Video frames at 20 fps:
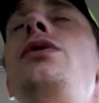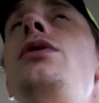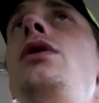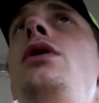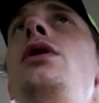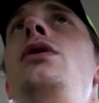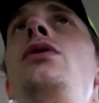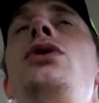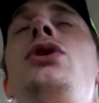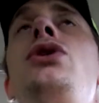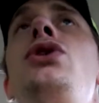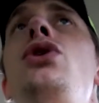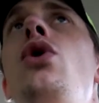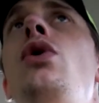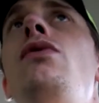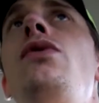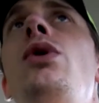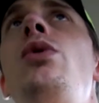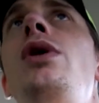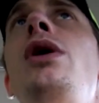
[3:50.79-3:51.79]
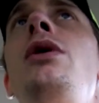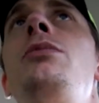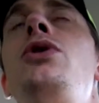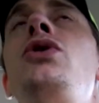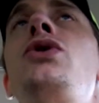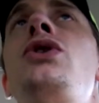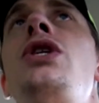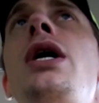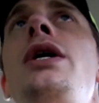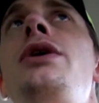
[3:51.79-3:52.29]
you know, just overwhelmed
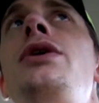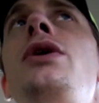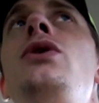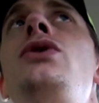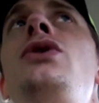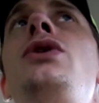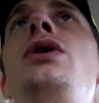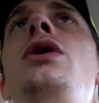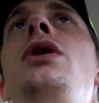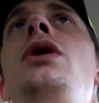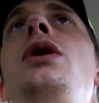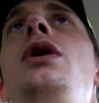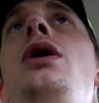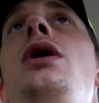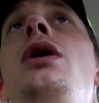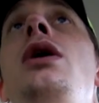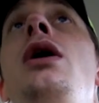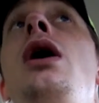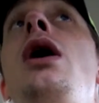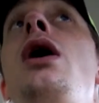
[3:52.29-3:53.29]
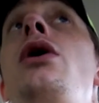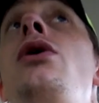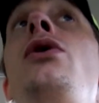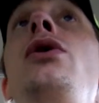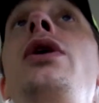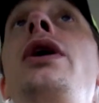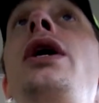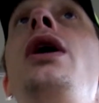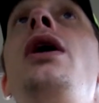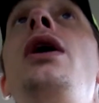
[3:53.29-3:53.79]
Dos Anjos
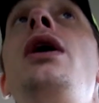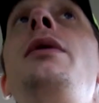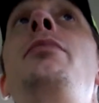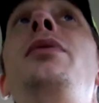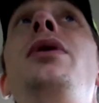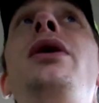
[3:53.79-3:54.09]
early on.